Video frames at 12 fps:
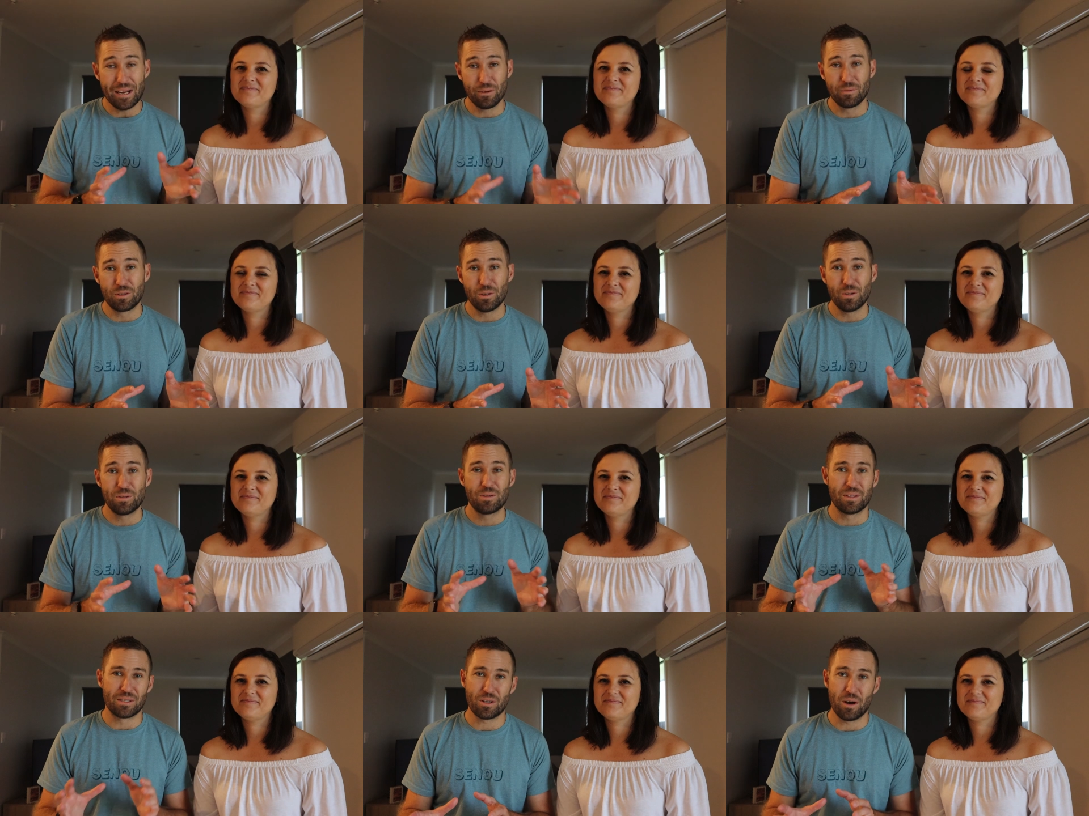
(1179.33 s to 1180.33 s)
Speaker 1: end of June
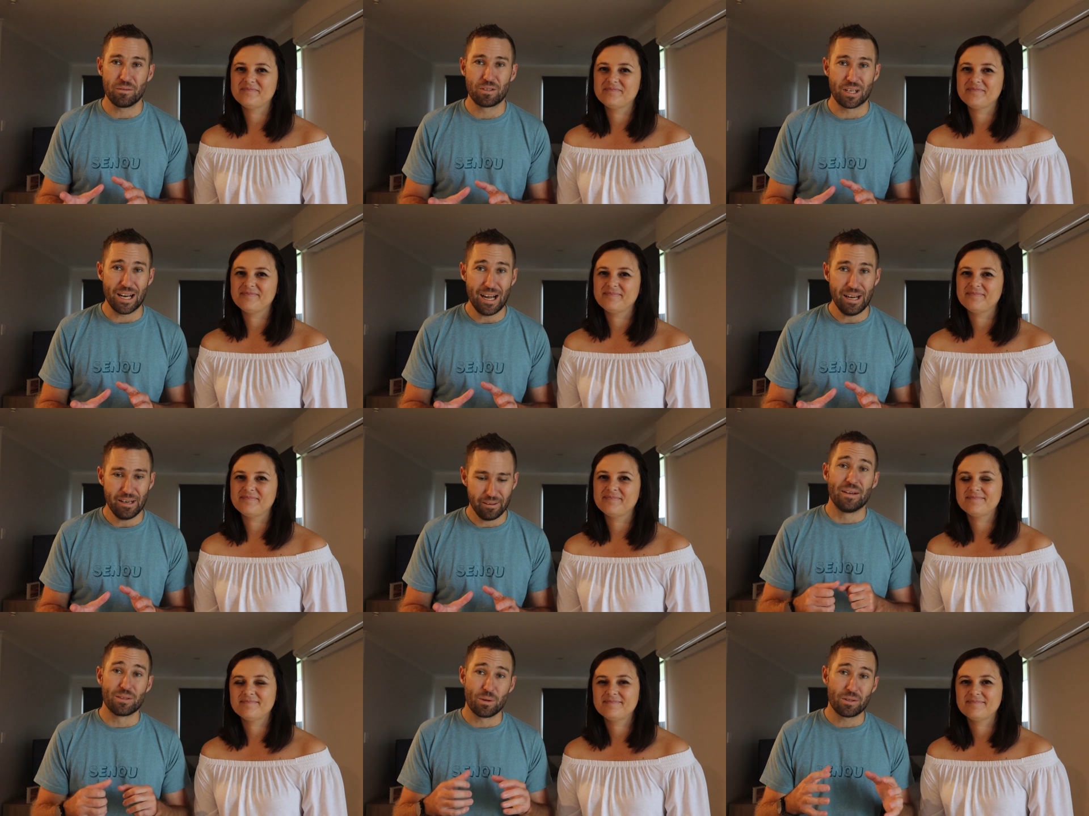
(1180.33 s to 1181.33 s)
to the start of July.
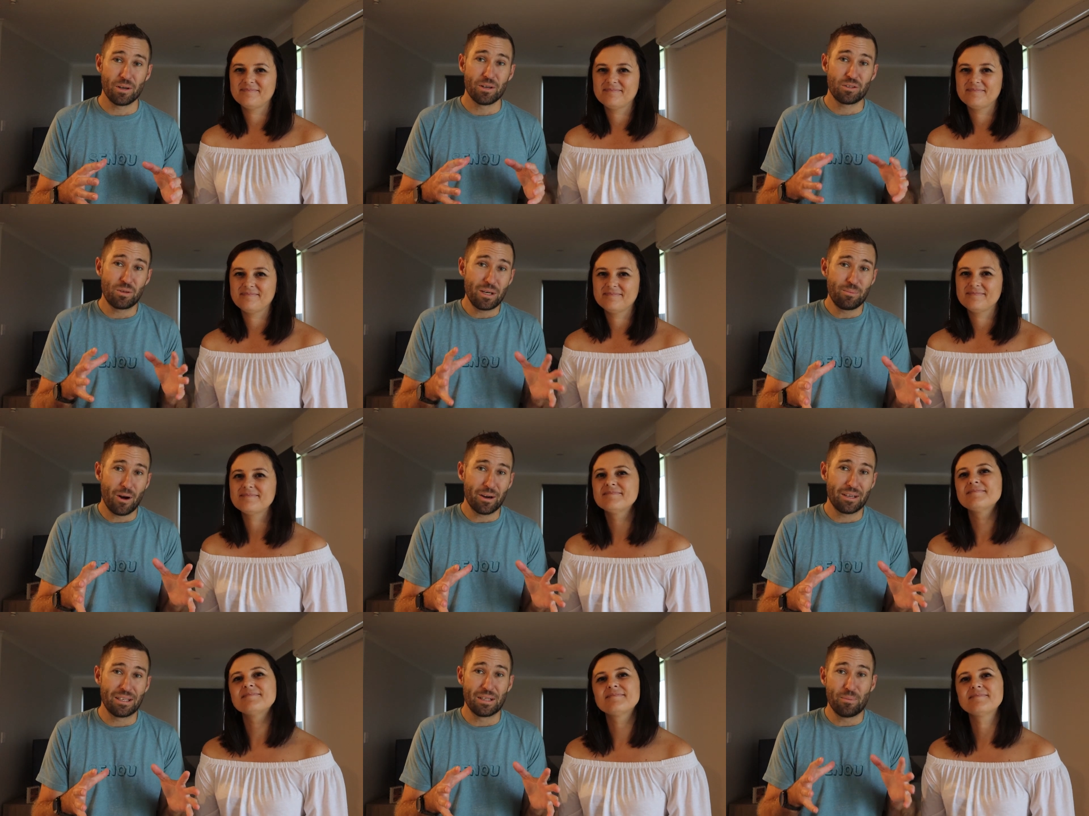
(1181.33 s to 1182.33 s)
There's also a street
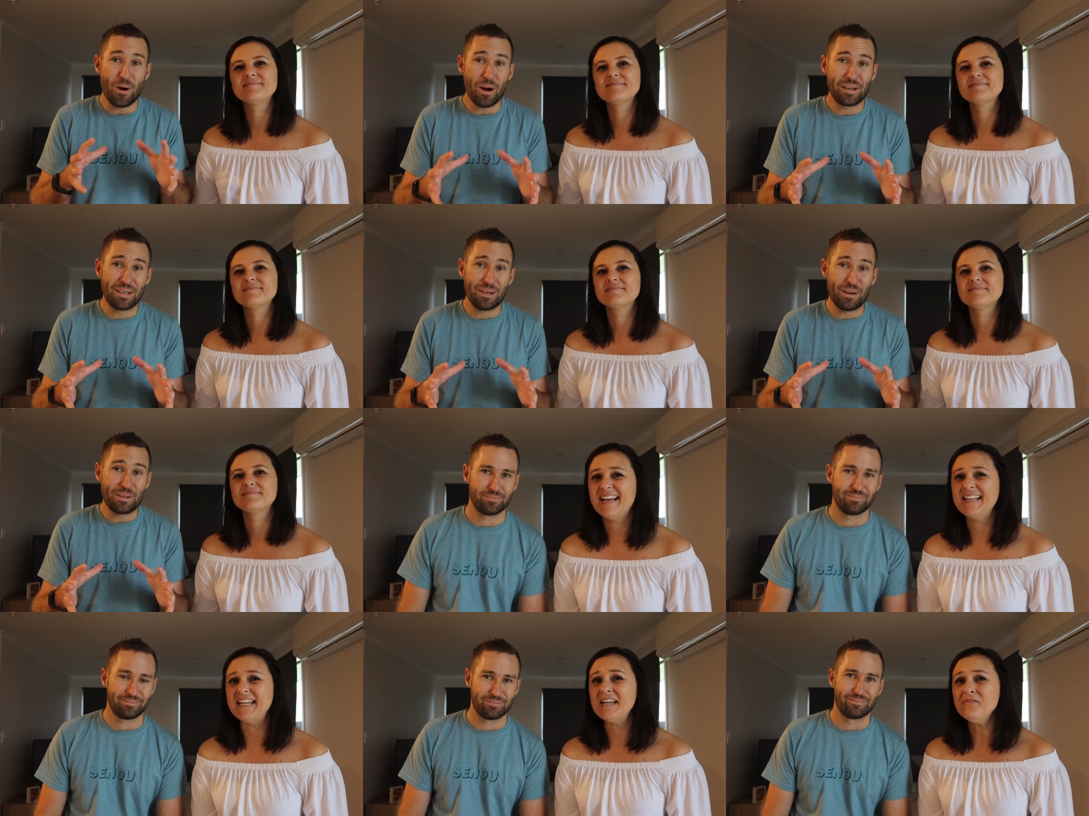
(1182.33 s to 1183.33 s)
market in the parking lot.
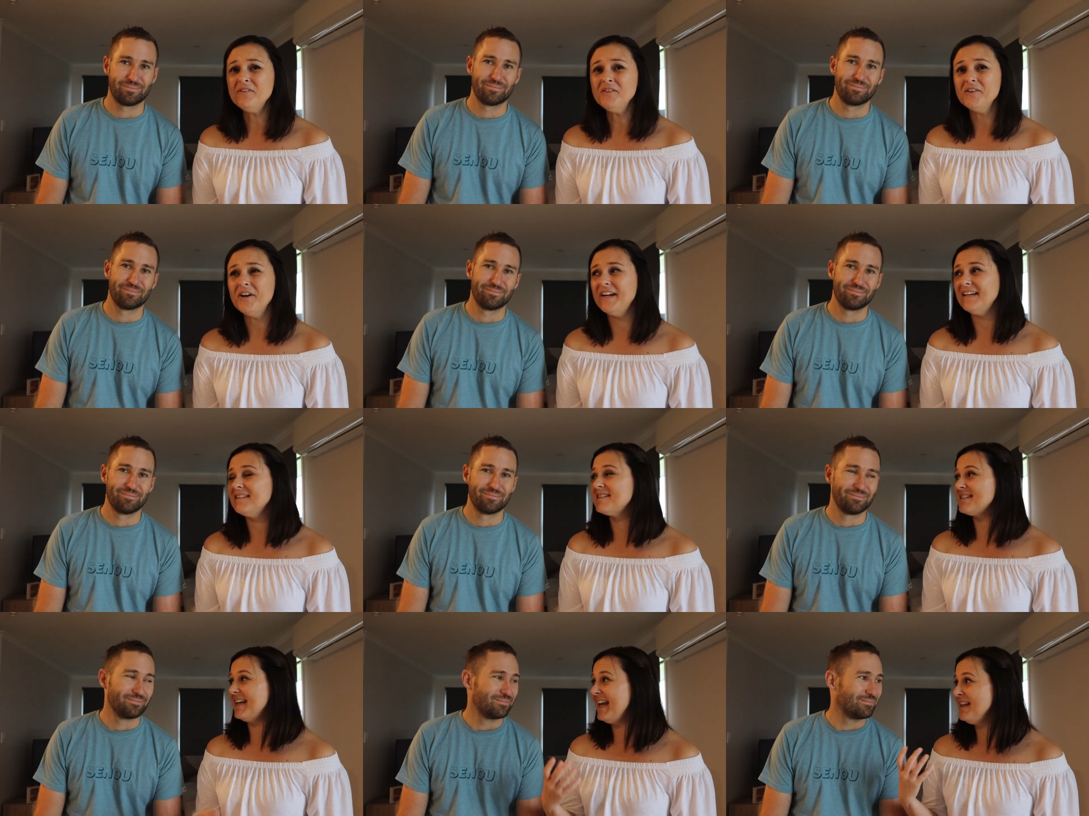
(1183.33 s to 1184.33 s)
Speaker 2: And even though
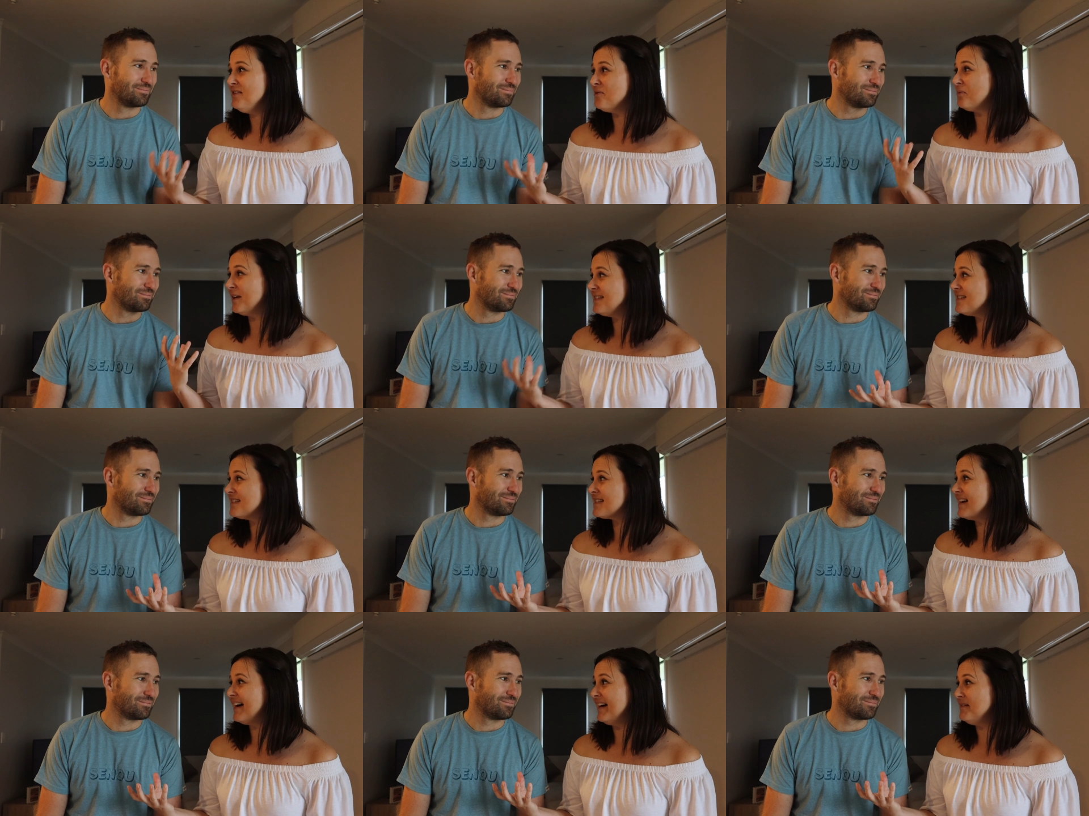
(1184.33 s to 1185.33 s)
it's in the winter
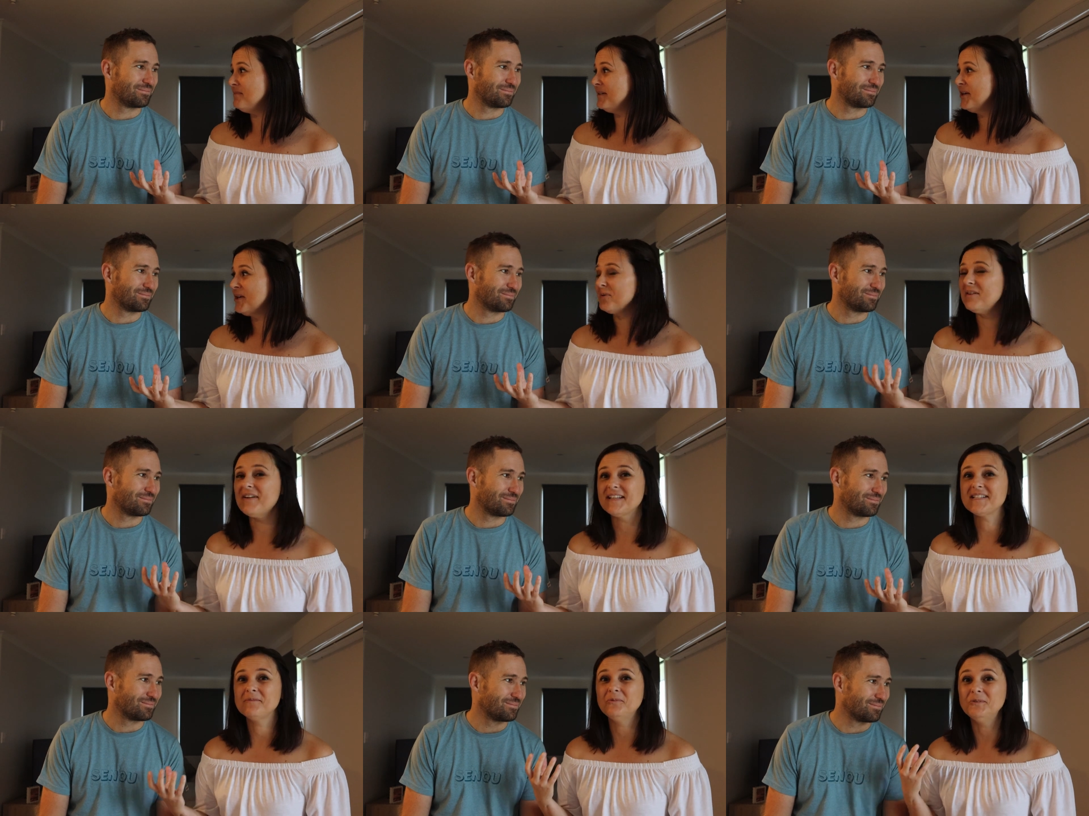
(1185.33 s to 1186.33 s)
time we've
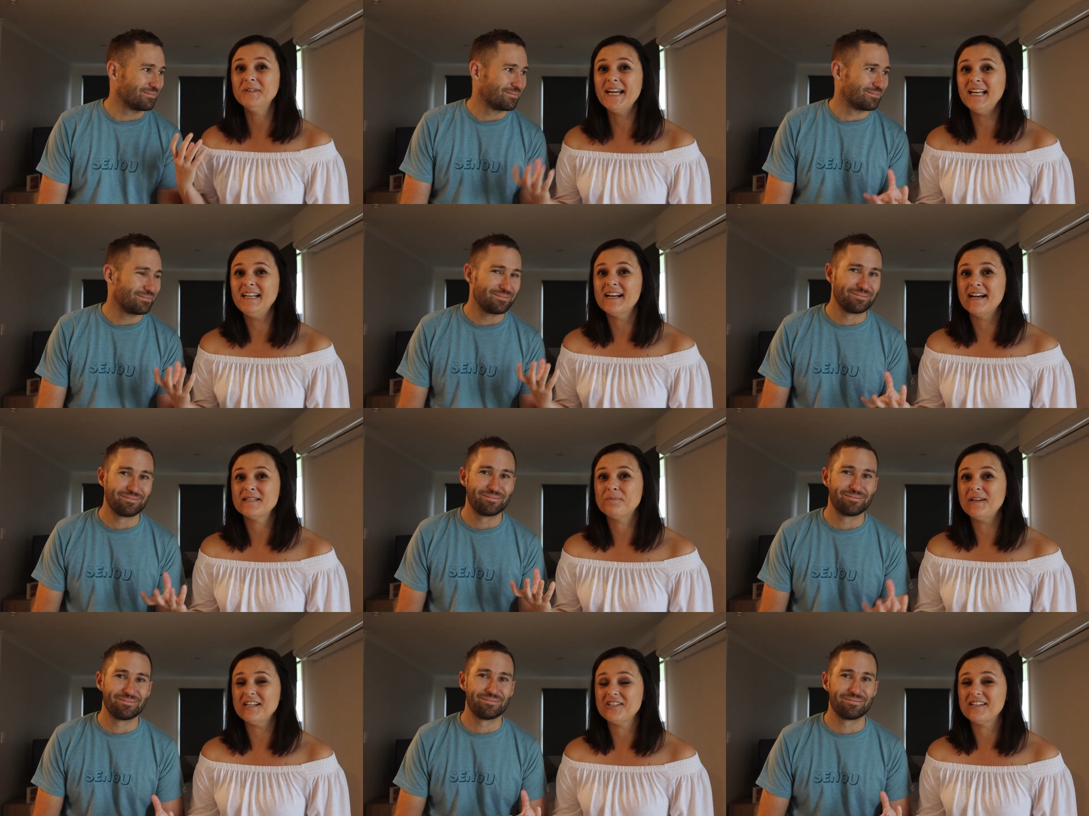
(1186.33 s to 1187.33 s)
had some really nice
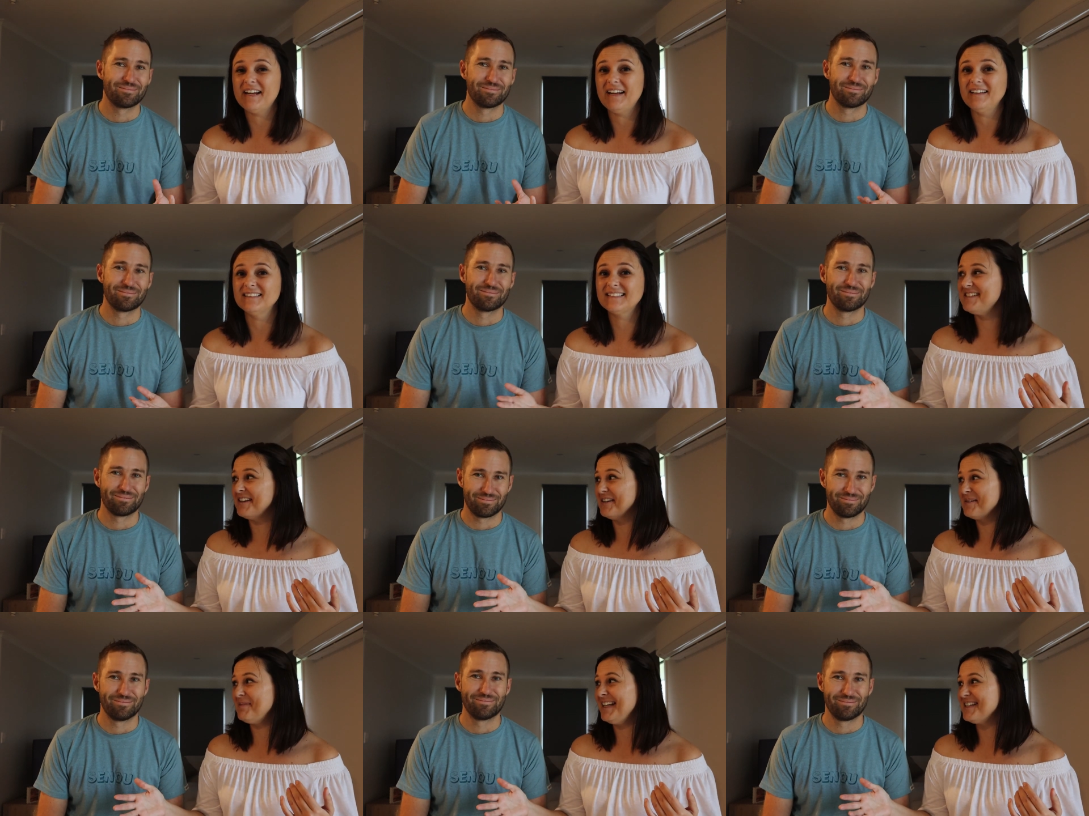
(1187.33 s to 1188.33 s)
beach days
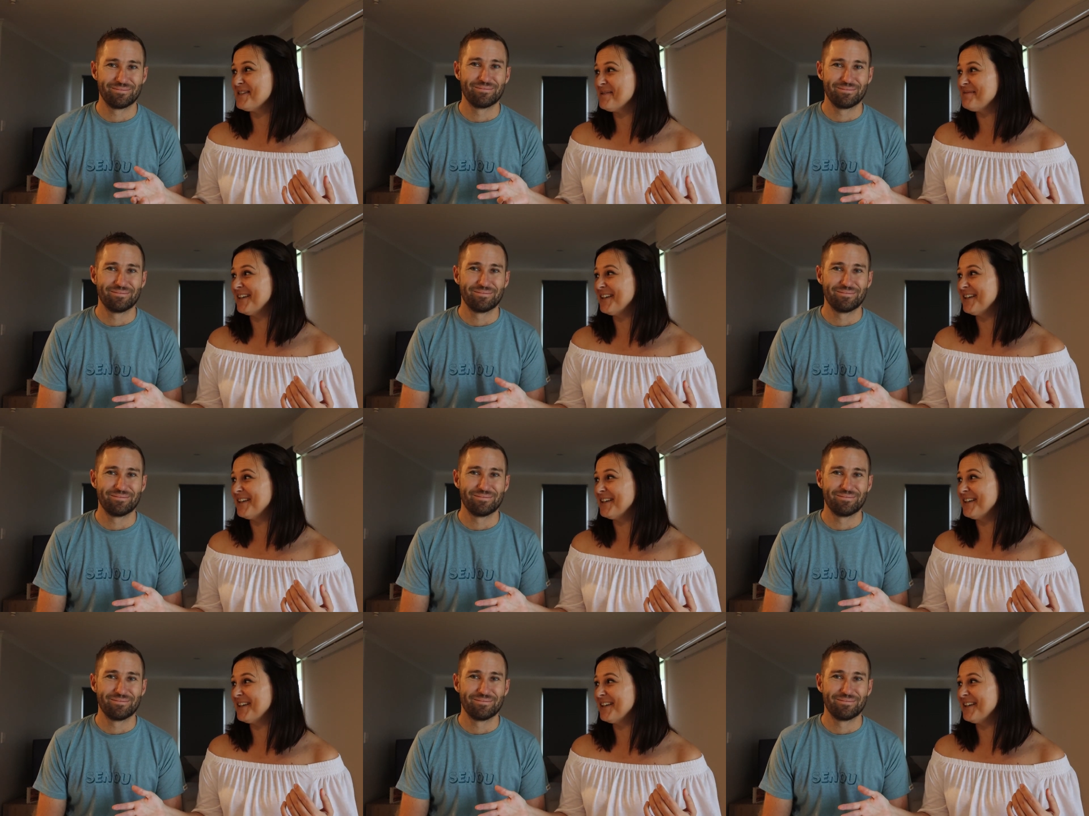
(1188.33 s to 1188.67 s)
during the Ballito